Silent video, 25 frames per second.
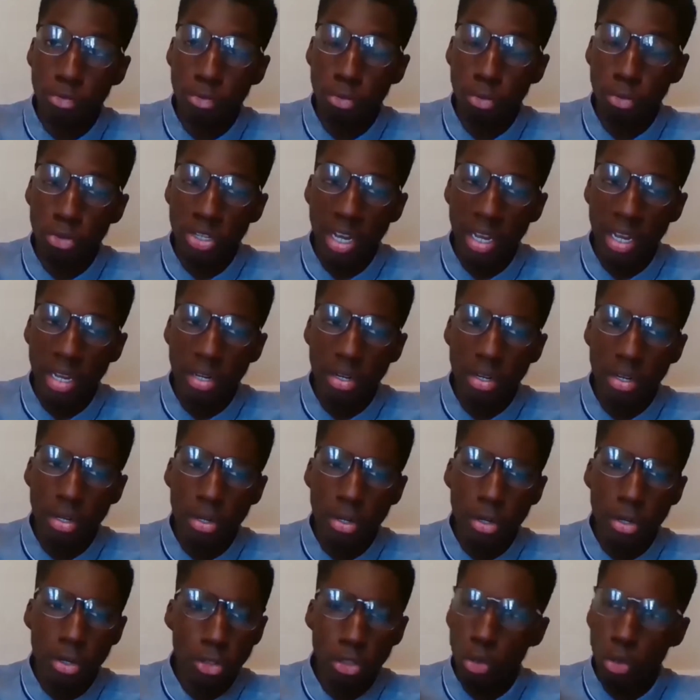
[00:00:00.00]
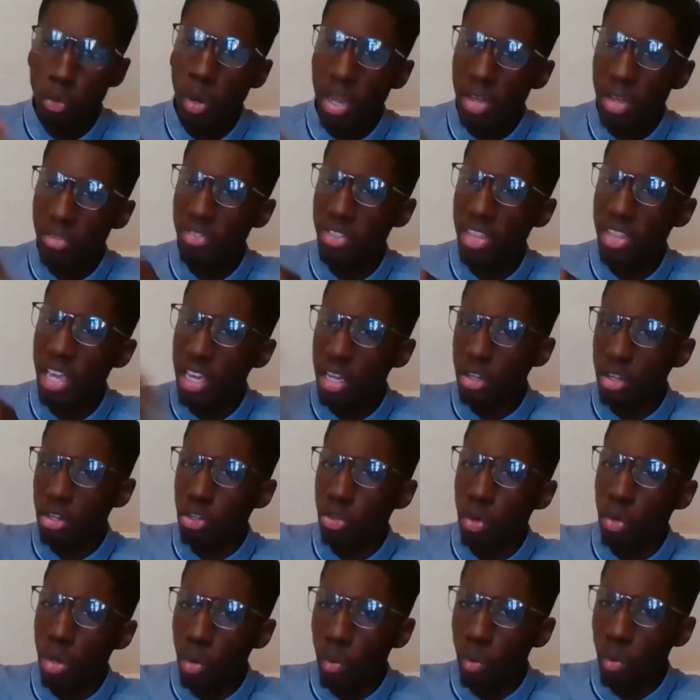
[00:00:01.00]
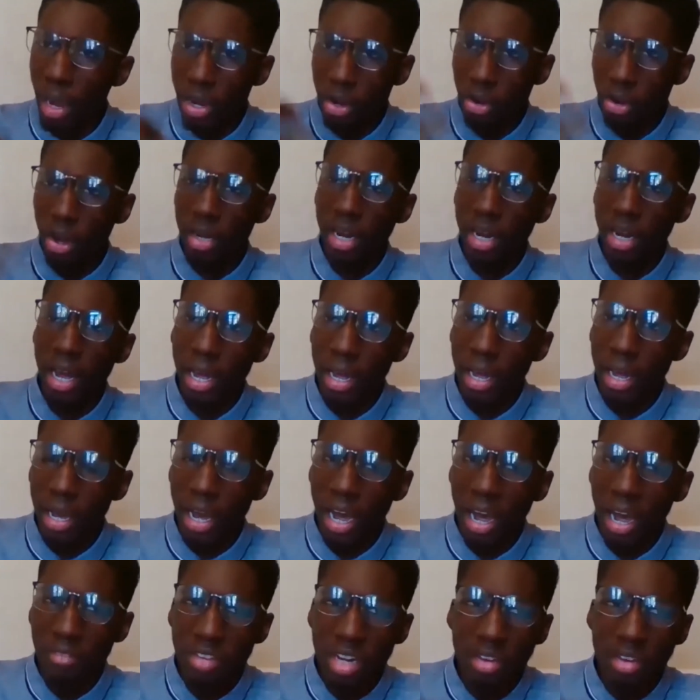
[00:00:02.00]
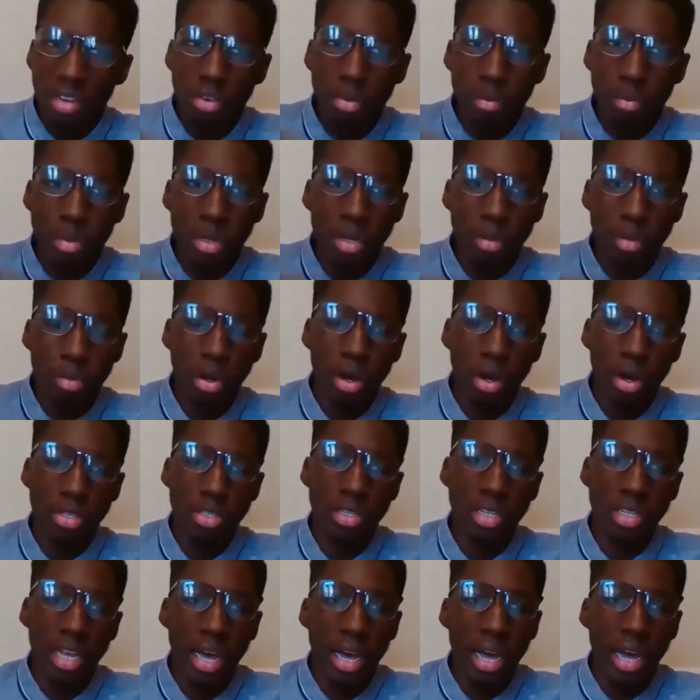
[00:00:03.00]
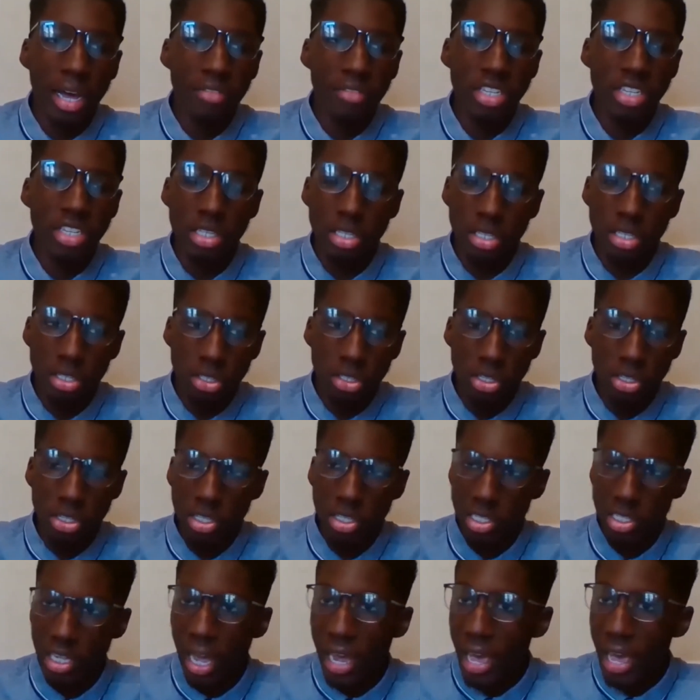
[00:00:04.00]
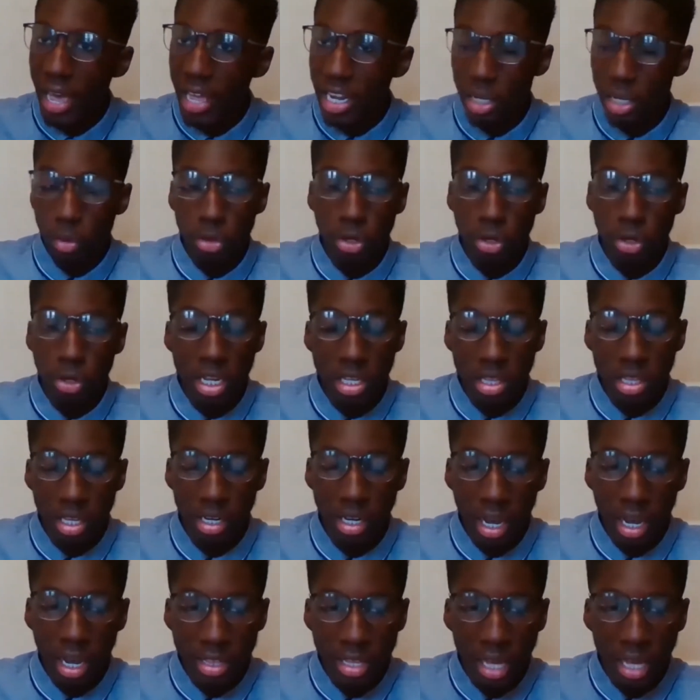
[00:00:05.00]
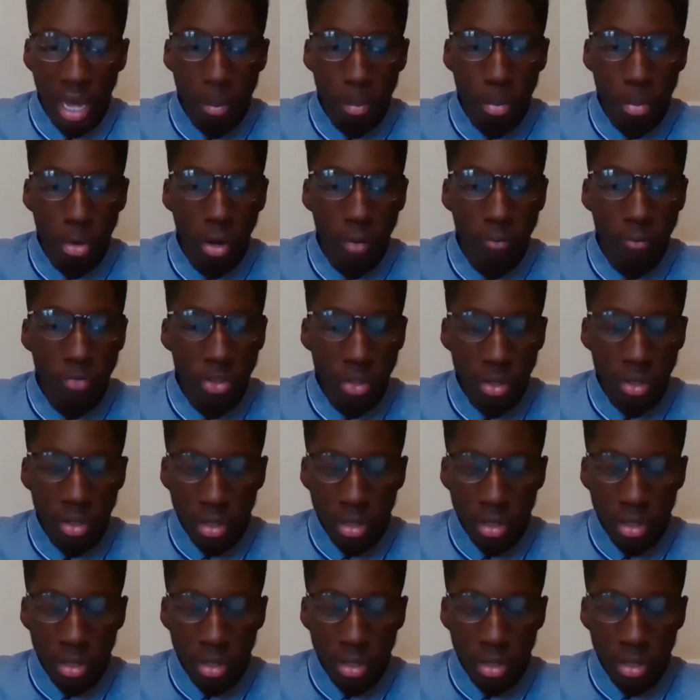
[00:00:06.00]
the food chain. So if they can do it, why can't I? I've never been a person that, and this isn't to slight anyone or anything like that, but